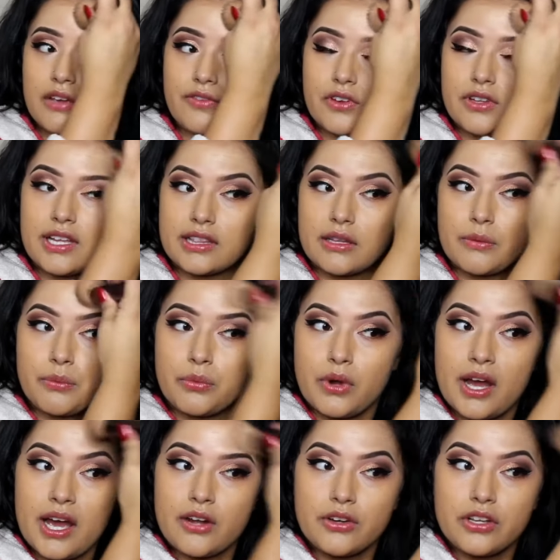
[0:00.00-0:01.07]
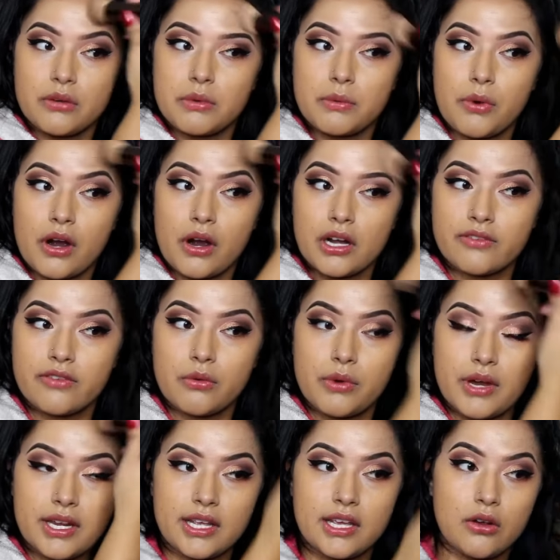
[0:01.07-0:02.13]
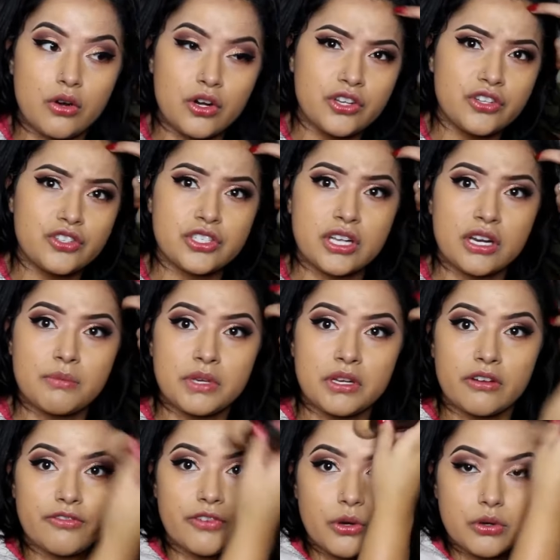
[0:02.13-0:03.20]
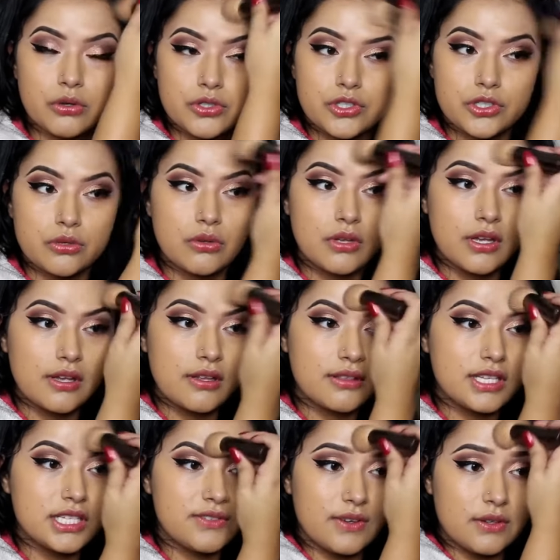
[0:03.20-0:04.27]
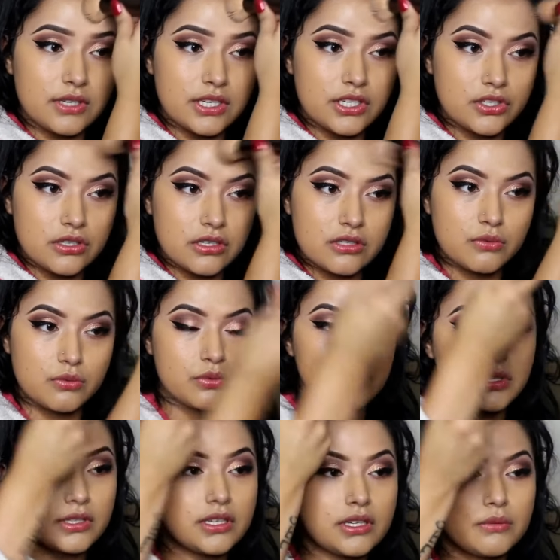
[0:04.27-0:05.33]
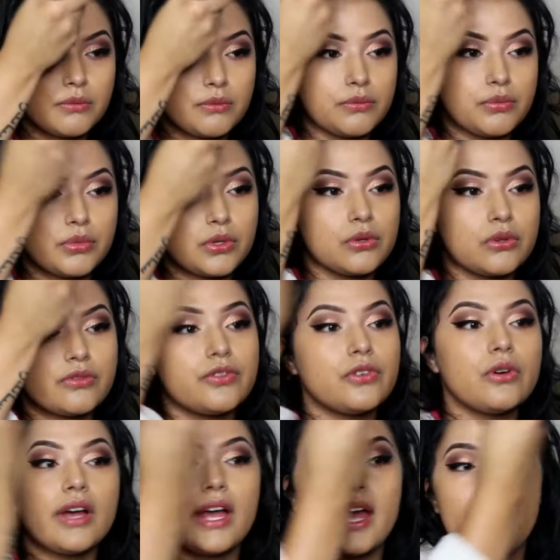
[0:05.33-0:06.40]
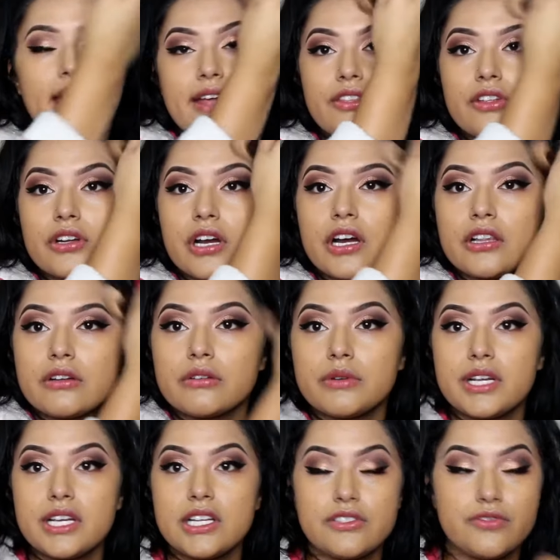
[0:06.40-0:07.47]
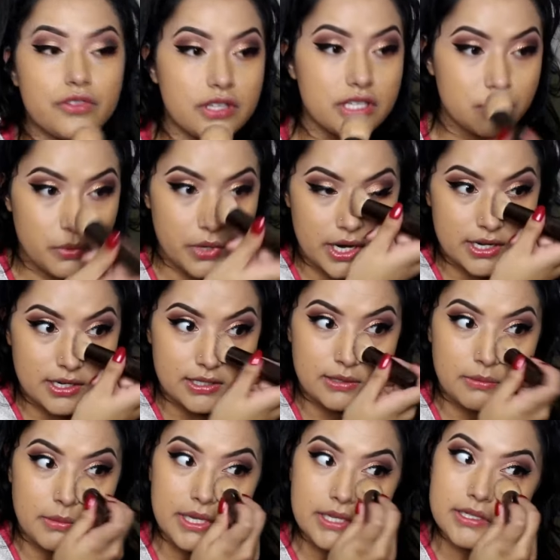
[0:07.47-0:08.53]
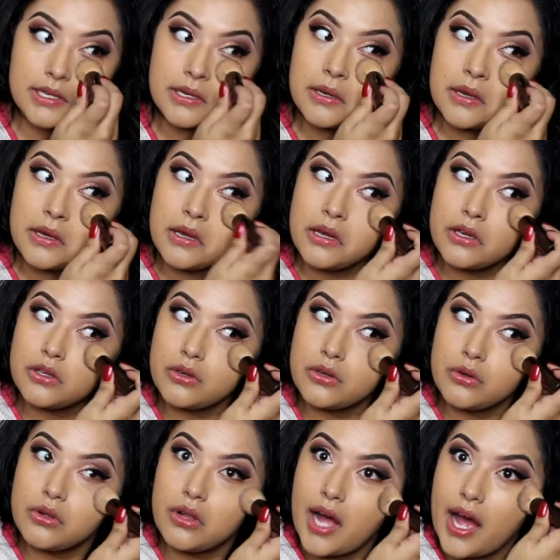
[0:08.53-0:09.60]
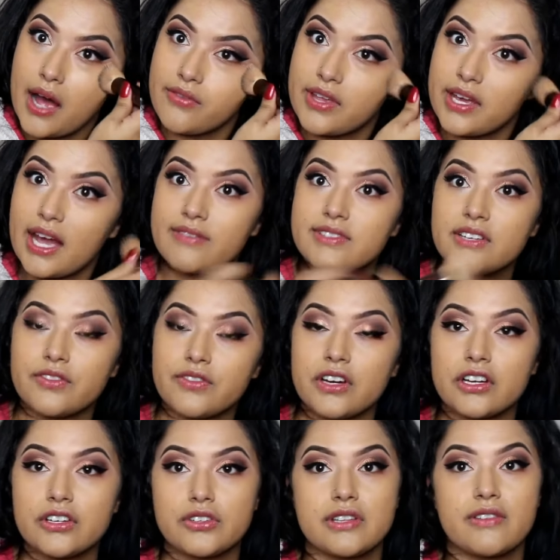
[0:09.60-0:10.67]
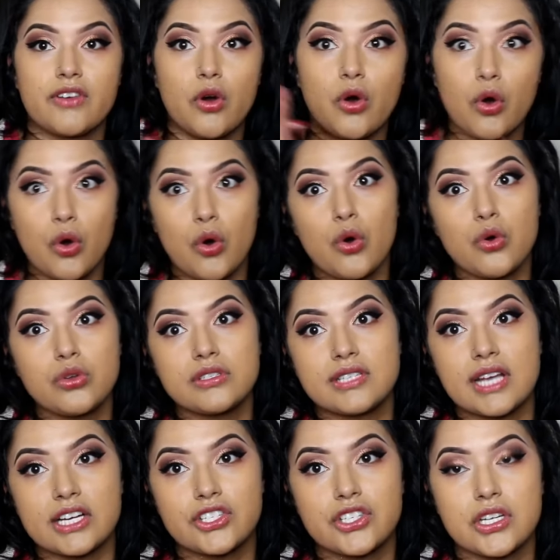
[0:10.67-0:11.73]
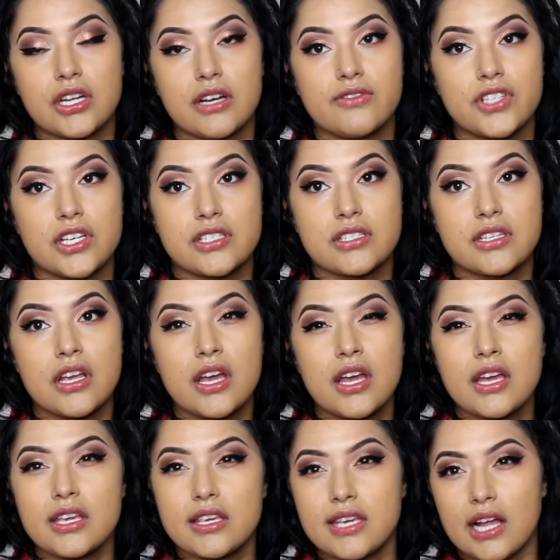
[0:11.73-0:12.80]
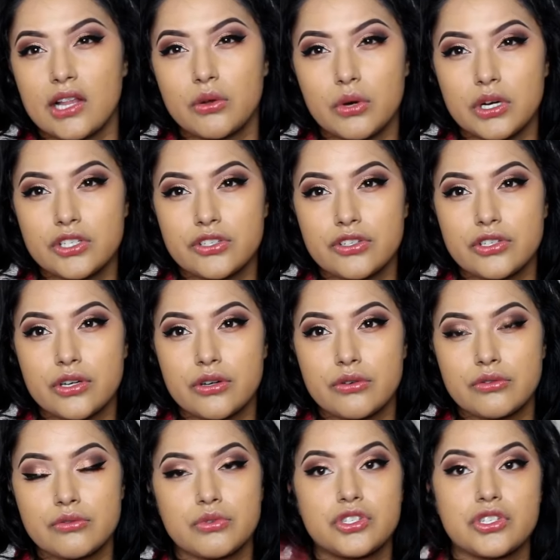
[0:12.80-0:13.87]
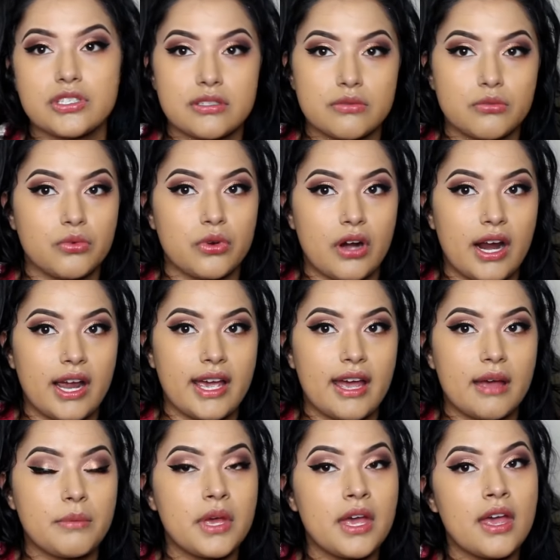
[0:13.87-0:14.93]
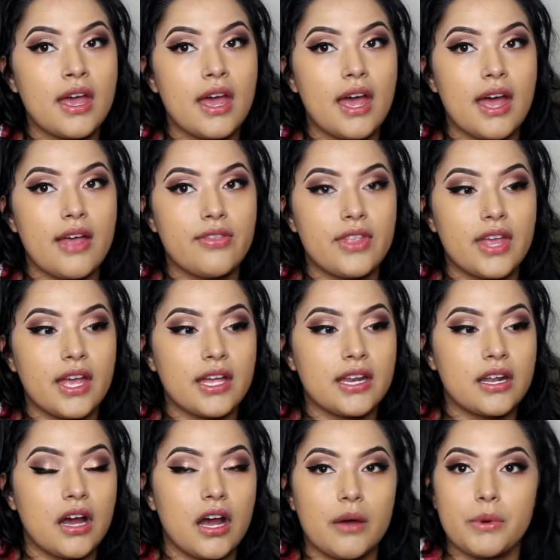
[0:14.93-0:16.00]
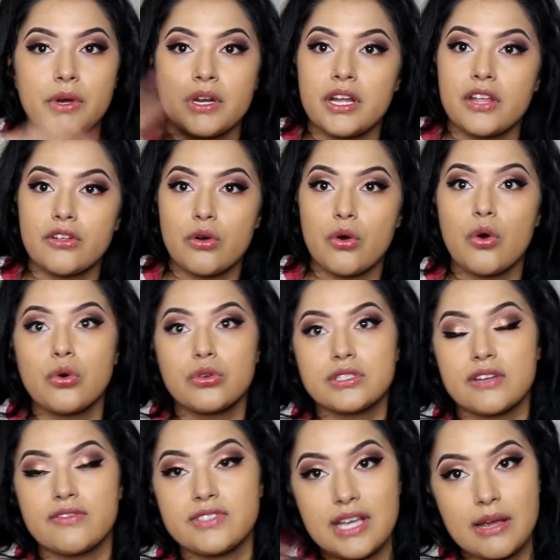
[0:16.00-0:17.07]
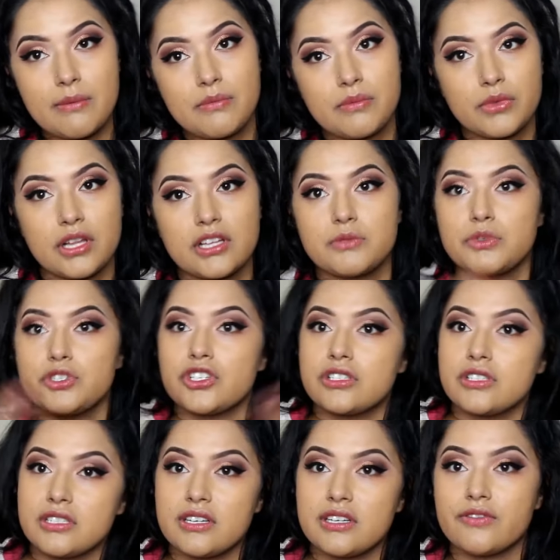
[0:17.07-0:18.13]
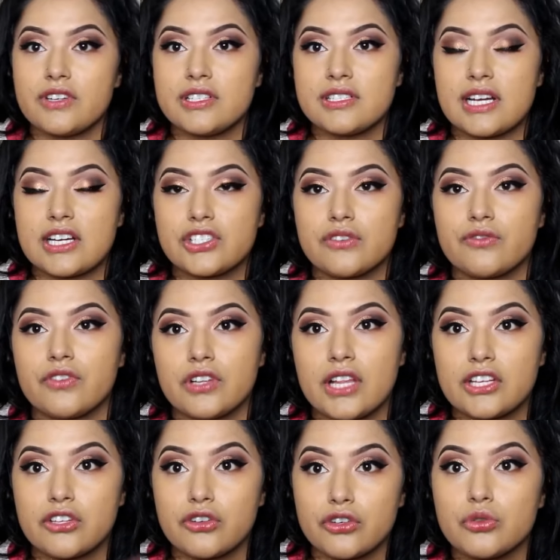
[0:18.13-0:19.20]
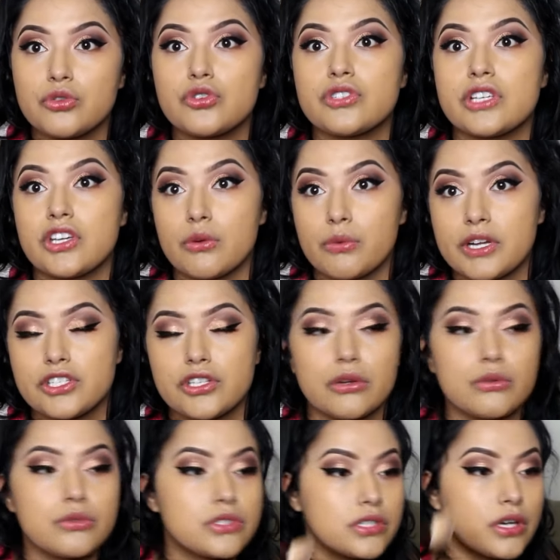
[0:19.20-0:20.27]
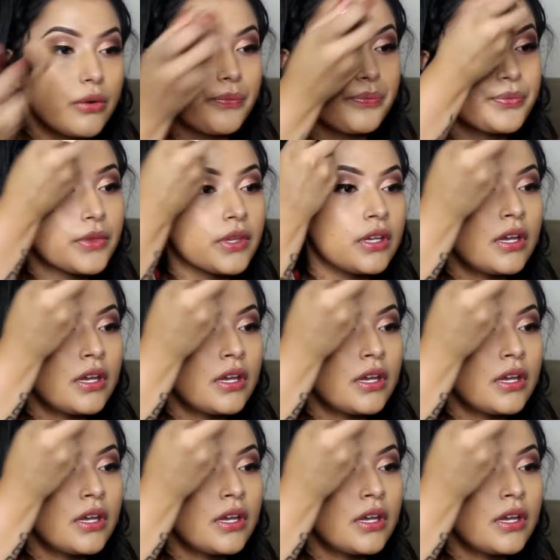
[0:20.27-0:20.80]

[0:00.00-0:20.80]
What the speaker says: if you're like the bride or you're gonna be part of a wedding or you're just gonna be in a photo shoot, this foundation is really beautiful. And their color range for this brand is amazing. They have different like a whole section of just yellow undertones, which is where I am, and then another whole same colors, which is different section for like your neutrals and your red tones. So